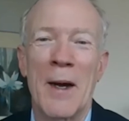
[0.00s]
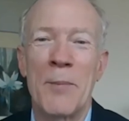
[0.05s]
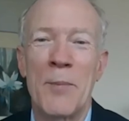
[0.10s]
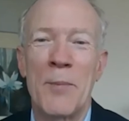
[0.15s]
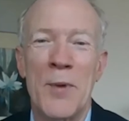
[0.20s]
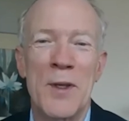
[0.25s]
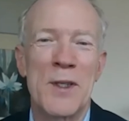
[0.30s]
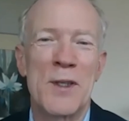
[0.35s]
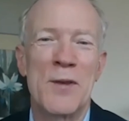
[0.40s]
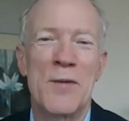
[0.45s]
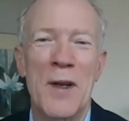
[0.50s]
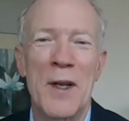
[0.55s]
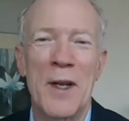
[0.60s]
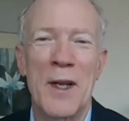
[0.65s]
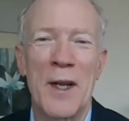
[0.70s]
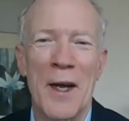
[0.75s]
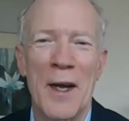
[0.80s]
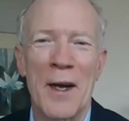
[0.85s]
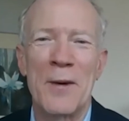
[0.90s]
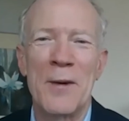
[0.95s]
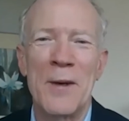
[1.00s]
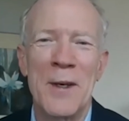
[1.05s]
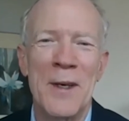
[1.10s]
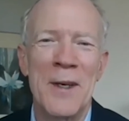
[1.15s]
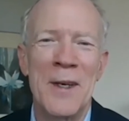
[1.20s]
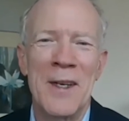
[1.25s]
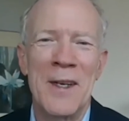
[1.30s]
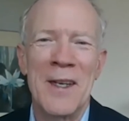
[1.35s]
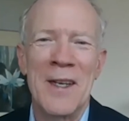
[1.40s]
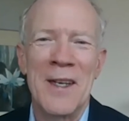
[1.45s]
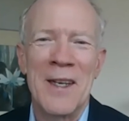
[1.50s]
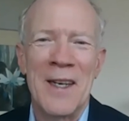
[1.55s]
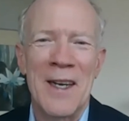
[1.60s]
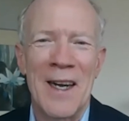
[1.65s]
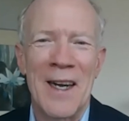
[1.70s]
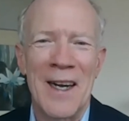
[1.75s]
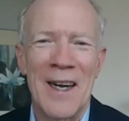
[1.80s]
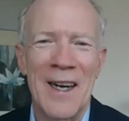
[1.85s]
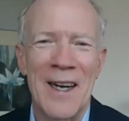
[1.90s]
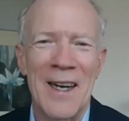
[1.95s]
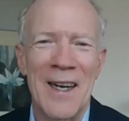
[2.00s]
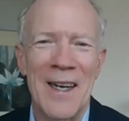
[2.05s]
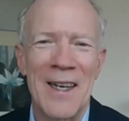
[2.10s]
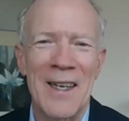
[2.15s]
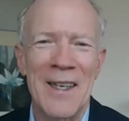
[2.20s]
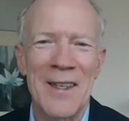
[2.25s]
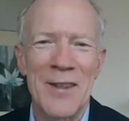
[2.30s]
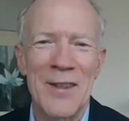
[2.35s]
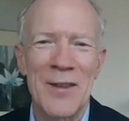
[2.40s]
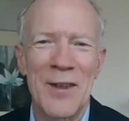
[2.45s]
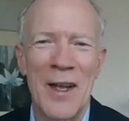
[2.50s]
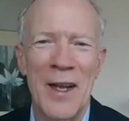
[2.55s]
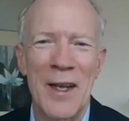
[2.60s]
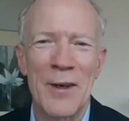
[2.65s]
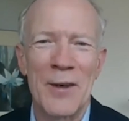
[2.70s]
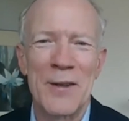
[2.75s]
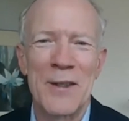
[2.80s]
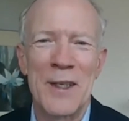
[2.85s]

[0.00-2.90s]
up this video later